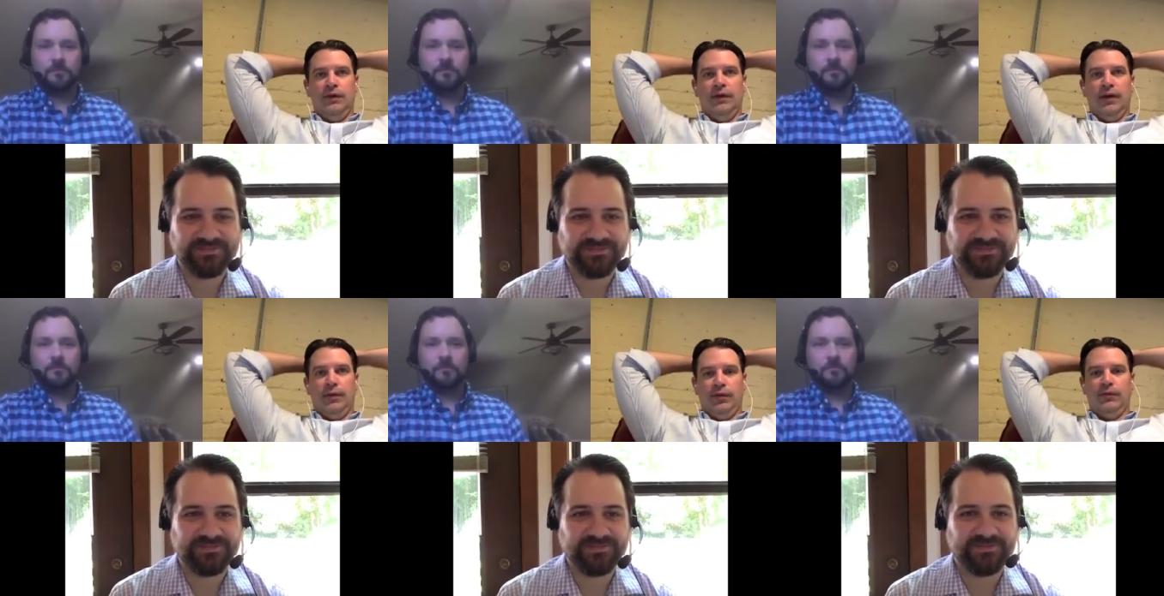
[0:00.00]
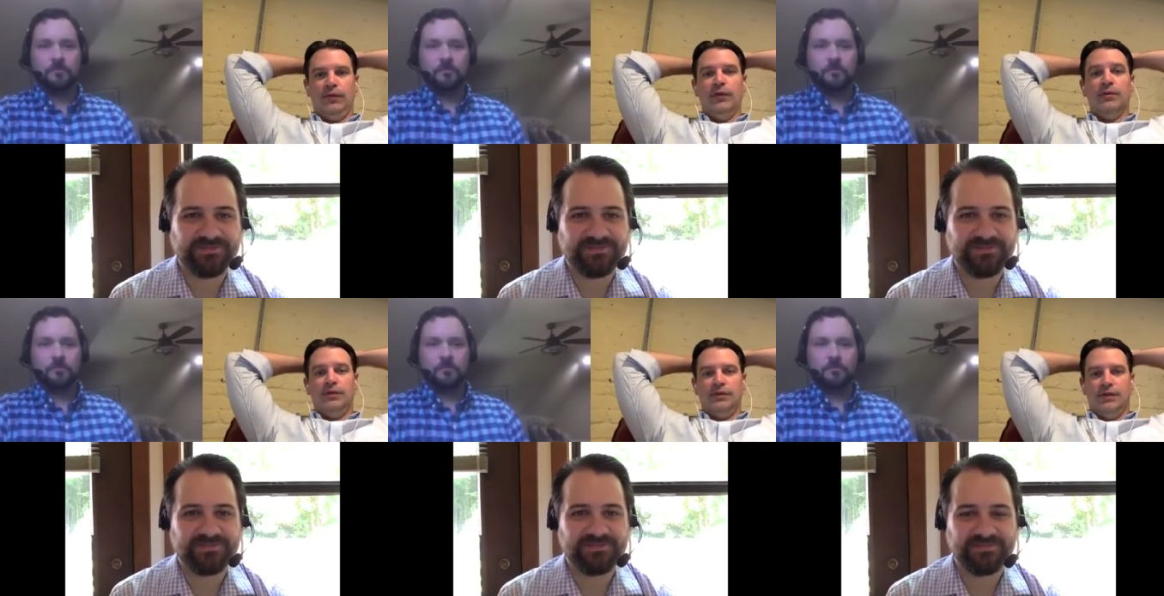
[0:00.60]
Speaker 1: depth, for
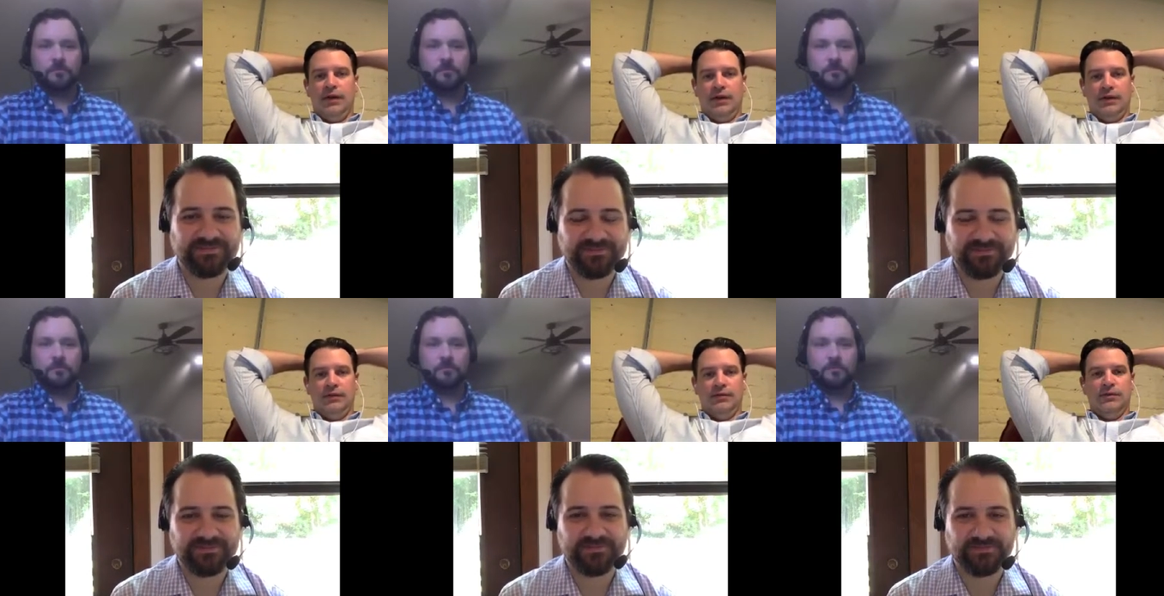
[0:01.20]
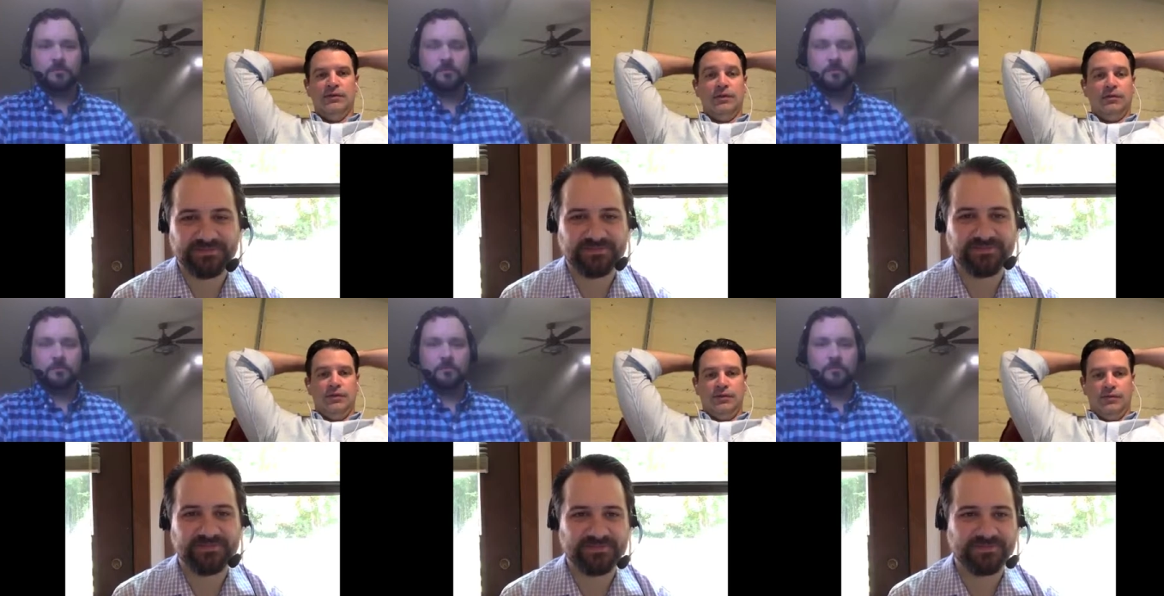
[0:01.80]
increased audience, which is
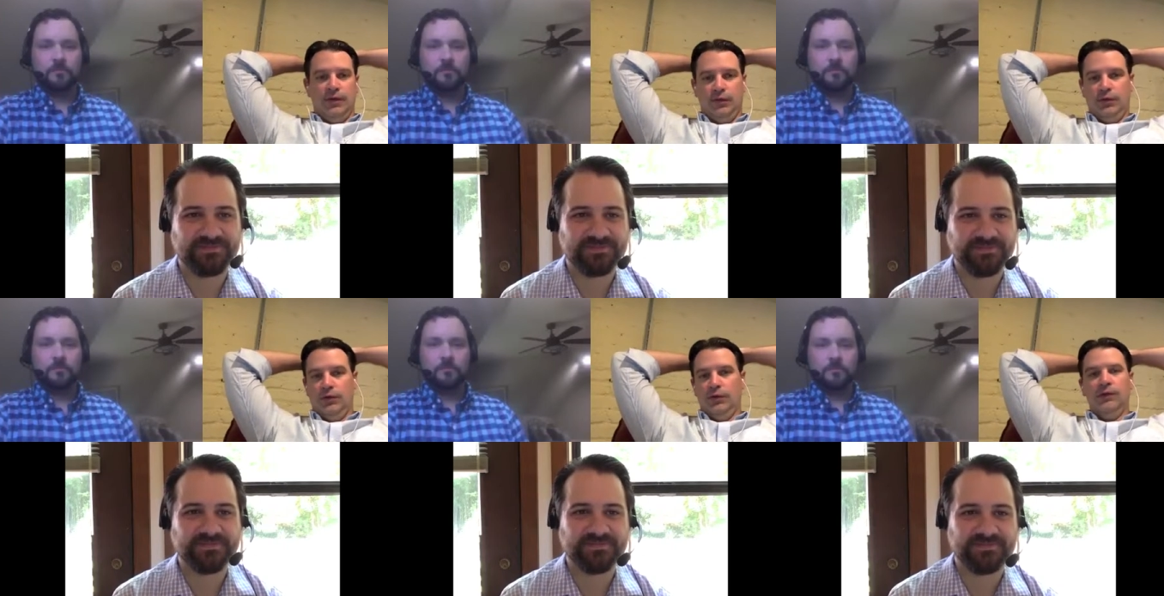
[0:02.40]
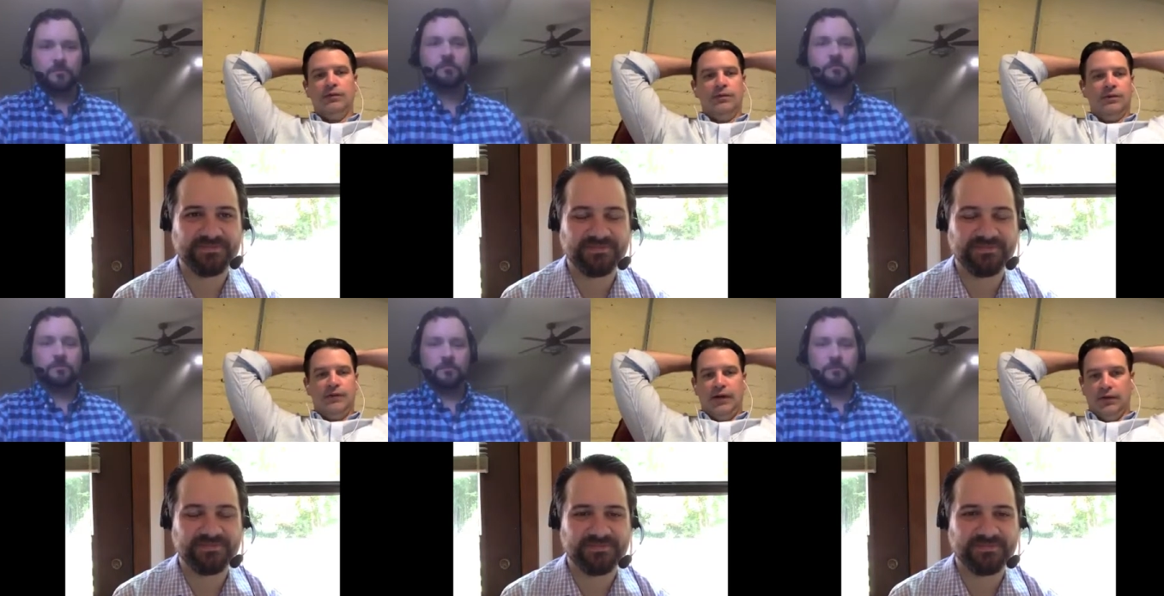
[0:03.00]
increased revenue or
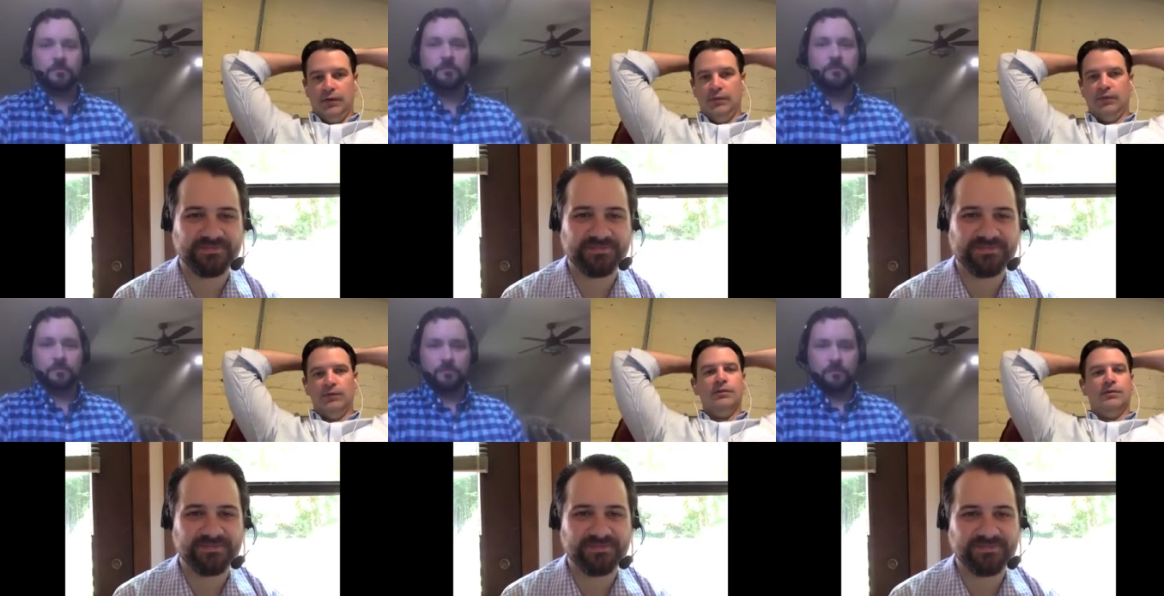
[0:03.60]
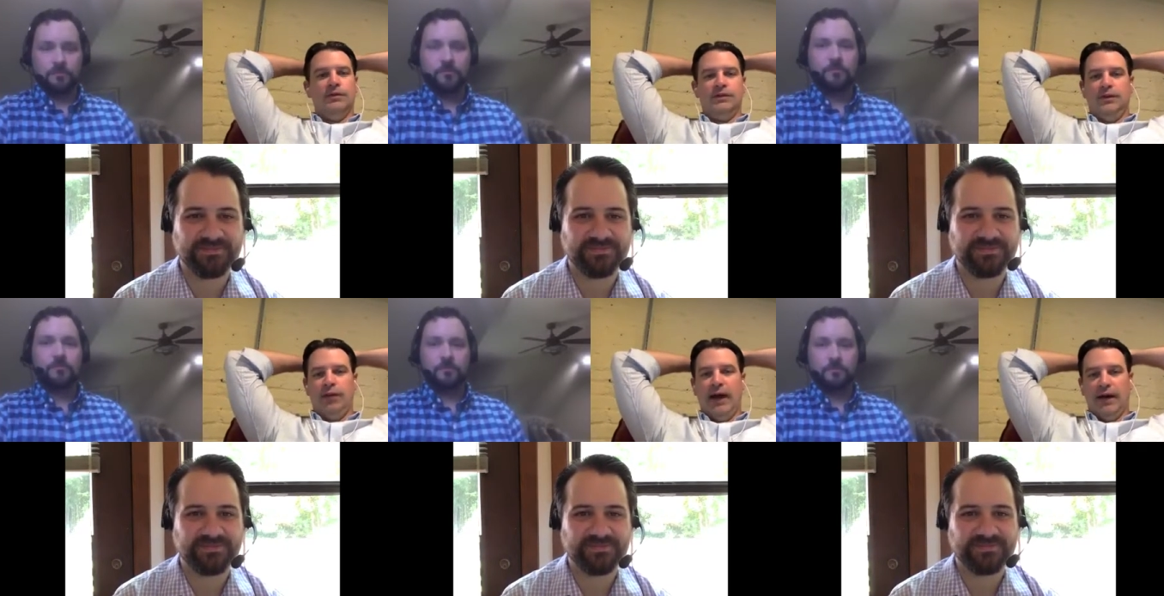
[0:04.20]
increased outcomes or increased
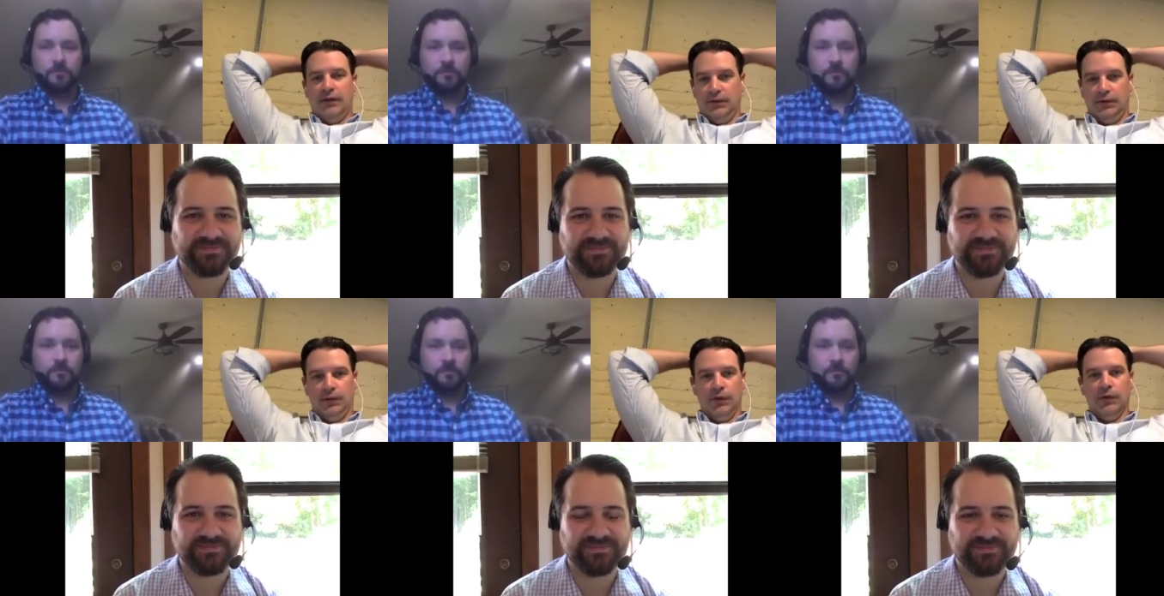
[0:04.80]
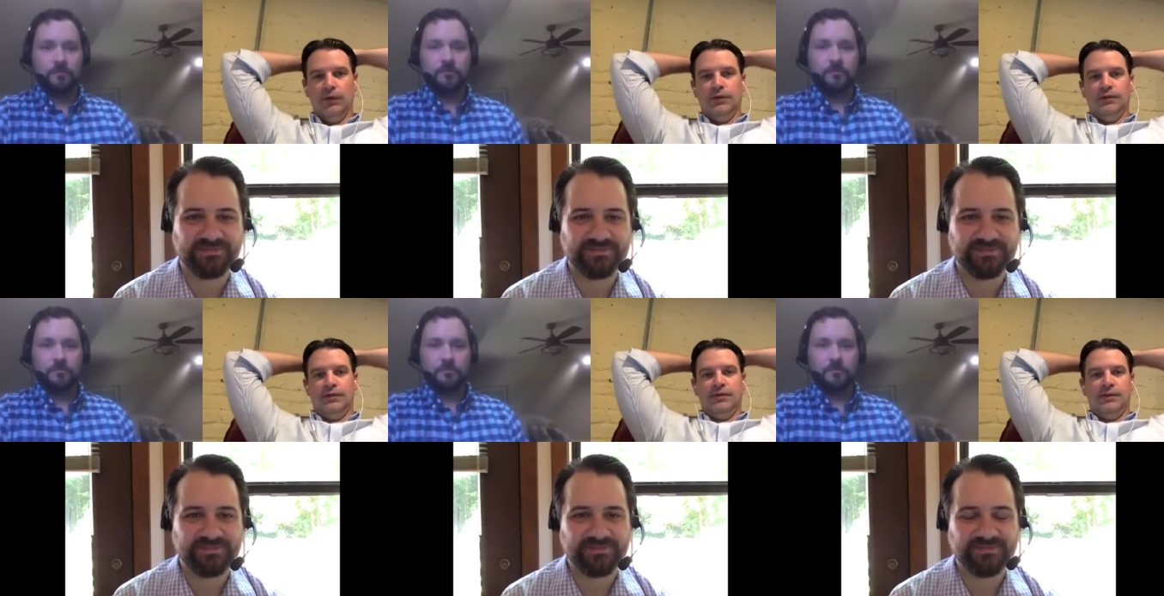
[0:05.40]
impact in the world.
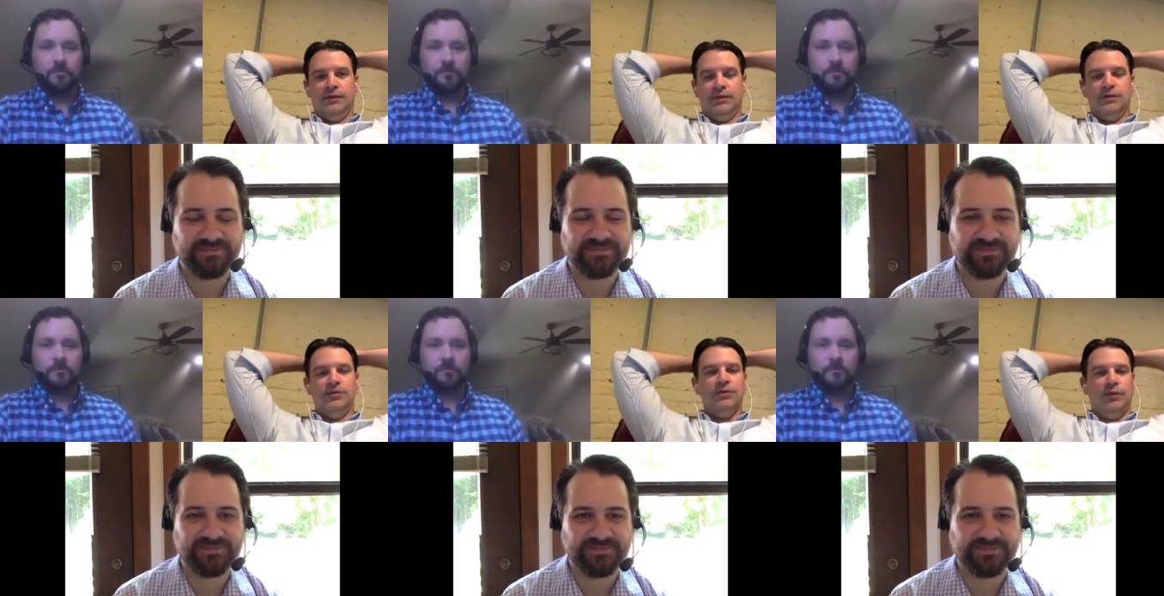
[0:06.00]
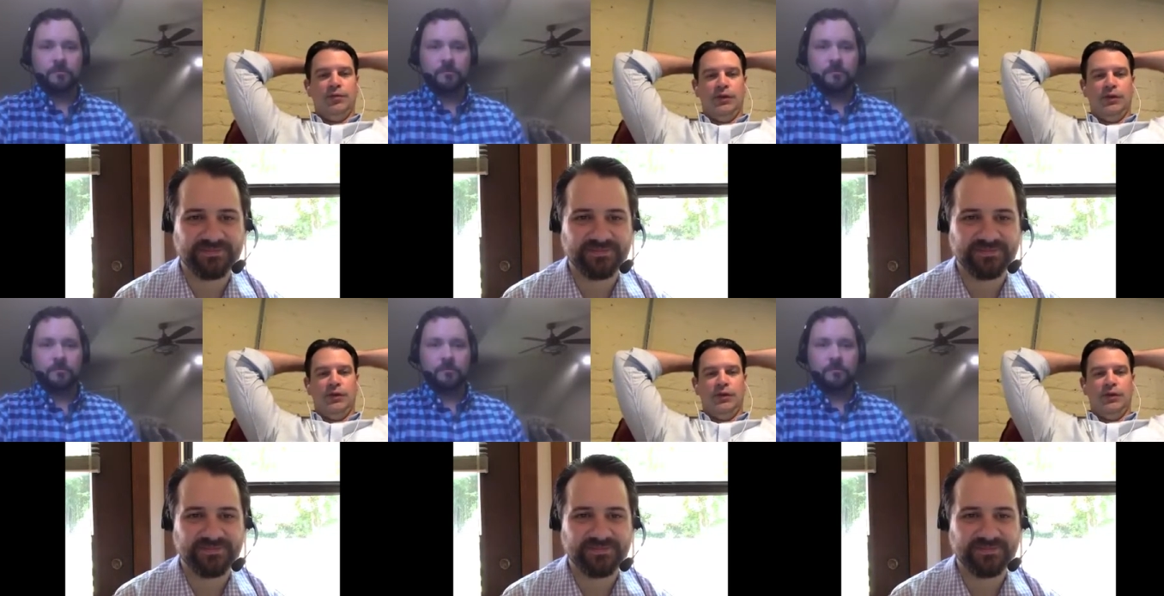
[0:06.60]
This shouldn't be an